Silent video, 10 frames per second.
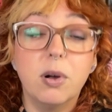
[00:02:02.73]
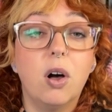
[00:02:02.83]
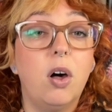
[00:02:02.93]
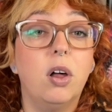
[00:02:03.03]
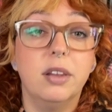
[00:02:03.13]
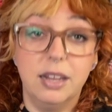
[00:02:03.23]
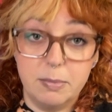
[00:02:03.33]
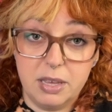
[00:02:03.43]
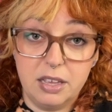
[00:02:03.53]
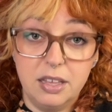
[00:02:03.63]
called
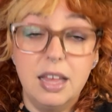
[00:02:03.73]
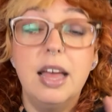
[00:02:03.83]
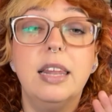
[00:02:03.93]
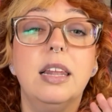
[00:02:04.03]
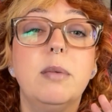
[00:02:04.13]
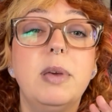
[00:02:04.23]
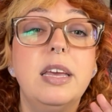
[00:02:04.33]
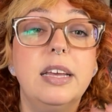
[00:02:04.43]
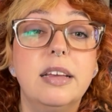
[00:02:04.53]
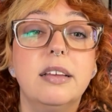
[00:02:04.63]
Libby. Libby
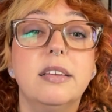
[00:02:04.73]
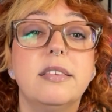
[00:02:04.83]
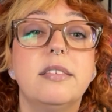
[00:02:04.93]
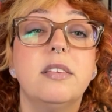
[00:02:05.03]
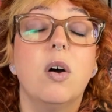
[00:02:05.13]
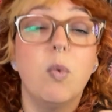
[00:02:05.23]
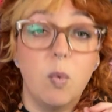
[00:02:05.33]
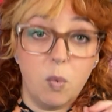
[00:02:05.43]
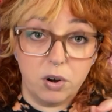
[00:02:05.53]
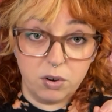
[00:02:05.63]
is
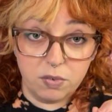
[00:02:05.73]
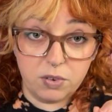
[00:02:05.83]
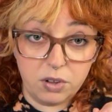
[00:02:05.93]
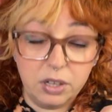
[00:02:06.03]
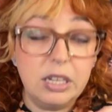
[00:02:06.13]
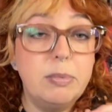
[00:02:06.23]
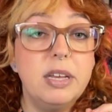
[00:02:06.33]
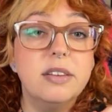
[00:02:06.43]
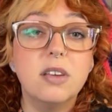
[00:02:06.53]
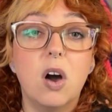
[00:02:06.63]
wonderful. Libby
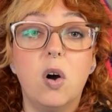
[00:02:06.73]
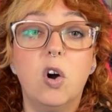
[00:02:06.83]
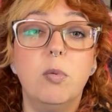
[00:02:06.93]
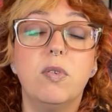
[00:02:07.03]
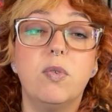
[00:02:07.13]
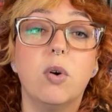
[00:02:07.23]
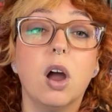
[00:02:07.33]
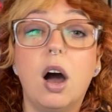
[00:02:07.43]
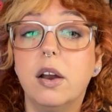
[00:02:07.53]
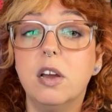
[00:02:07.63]
is a home for
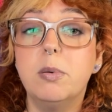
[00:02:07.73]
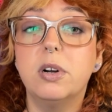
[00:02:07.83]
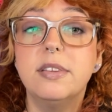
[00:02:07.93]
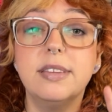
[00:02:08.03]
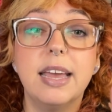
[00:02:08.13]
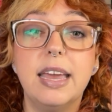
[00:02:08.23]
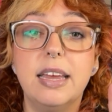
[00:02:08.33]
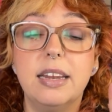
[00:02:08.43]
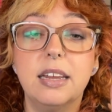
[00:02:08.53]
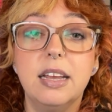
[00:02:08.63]
audiobooks
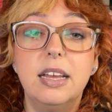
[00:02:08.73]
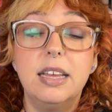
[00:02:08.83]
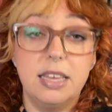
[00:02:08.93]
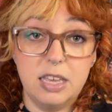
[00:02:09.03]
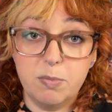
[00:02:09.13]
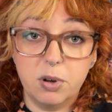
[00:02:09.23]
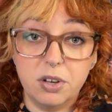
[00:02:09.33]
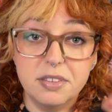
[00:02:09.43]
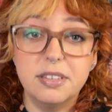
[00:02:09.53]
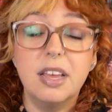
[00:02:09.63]
and
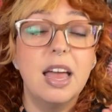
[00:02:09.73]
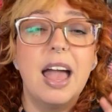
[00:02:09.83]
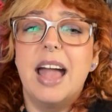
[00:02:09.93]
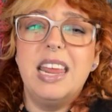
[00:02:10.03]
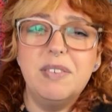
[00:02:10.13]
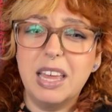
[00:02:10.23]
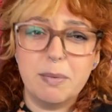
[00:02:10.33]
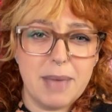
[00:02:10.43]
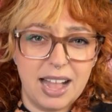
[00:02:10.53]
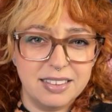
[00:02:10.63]
ebooks and even like
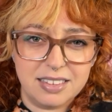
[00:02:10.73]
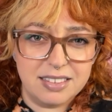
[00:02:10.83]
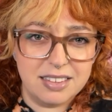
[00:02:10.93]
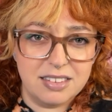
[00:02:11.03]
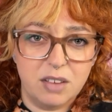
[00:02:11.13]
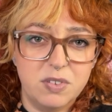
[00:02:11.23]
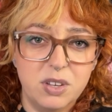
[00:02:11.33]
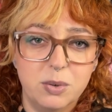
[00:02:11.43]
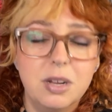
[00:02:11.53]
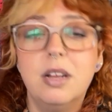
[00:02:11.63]
magazines and stuff too